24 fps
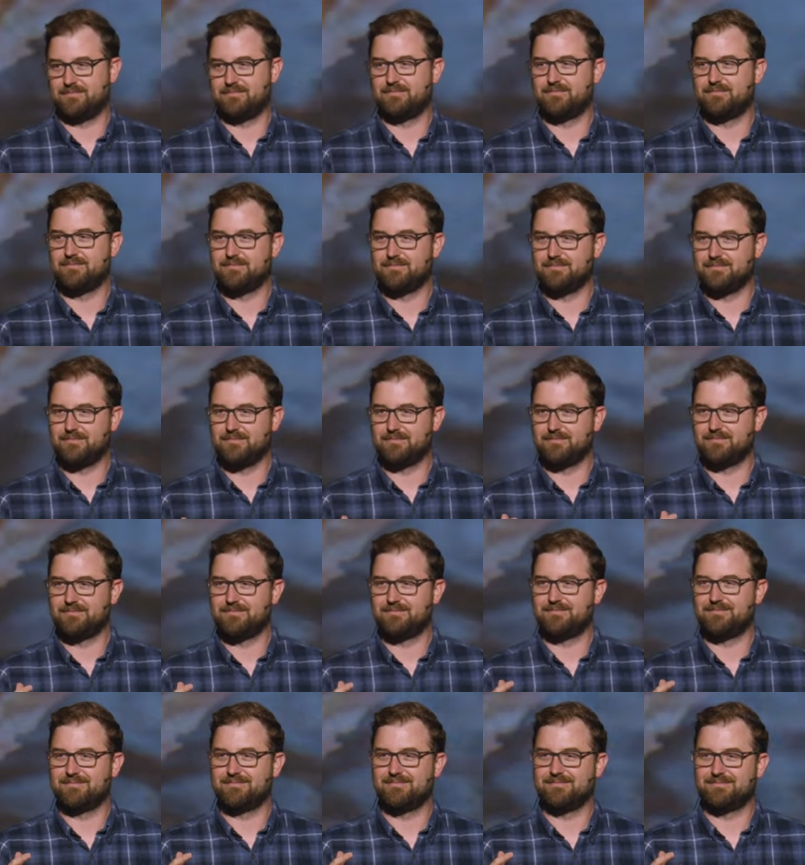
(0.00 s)

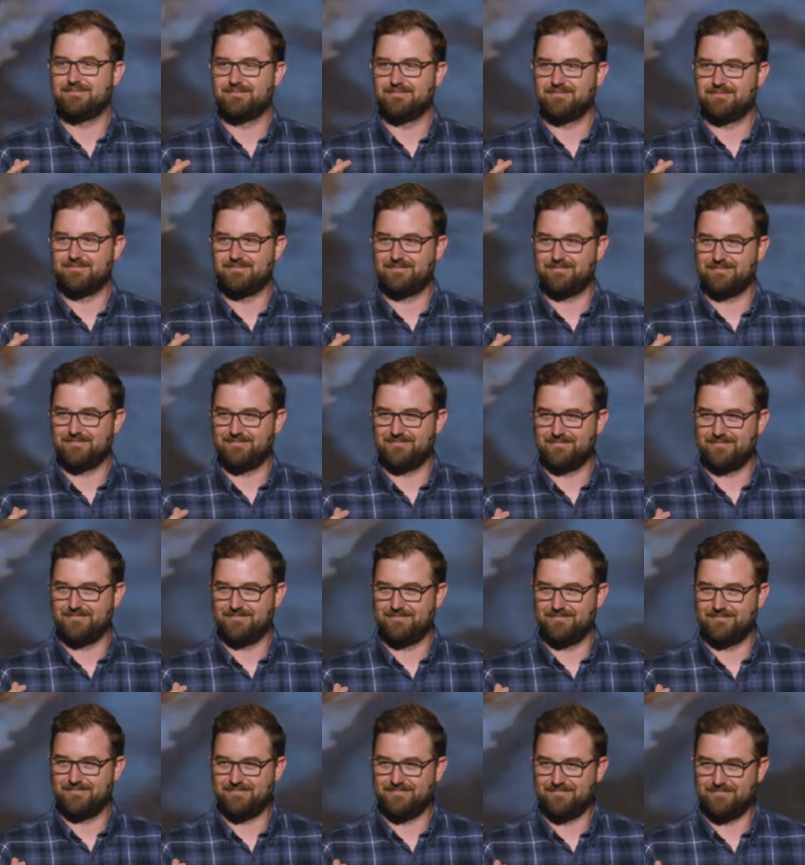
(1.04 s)

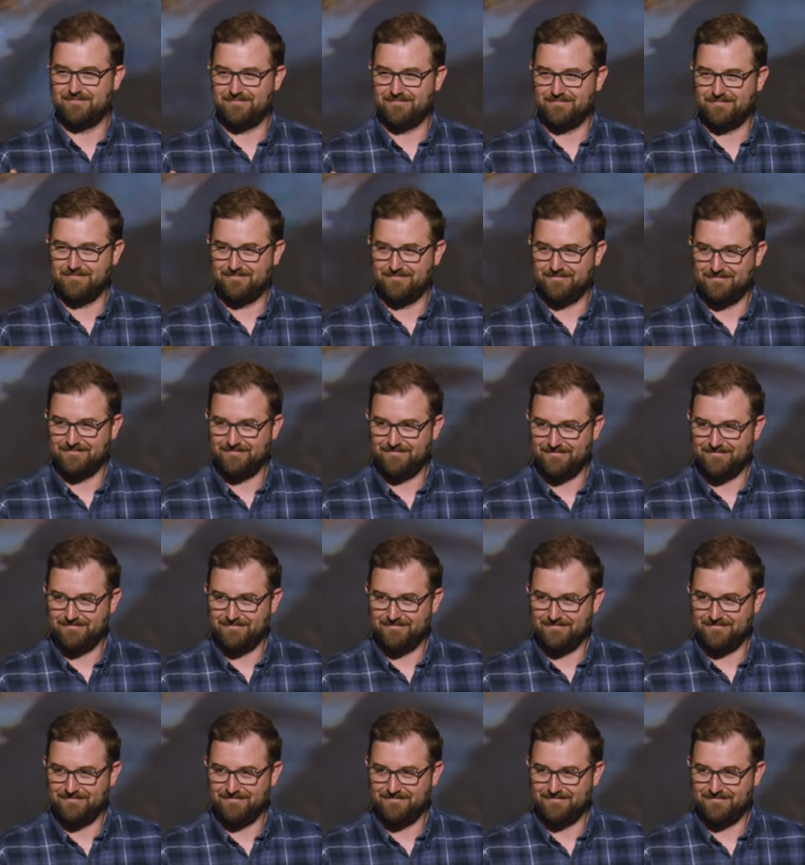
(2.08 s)
No one is speaking in this clip.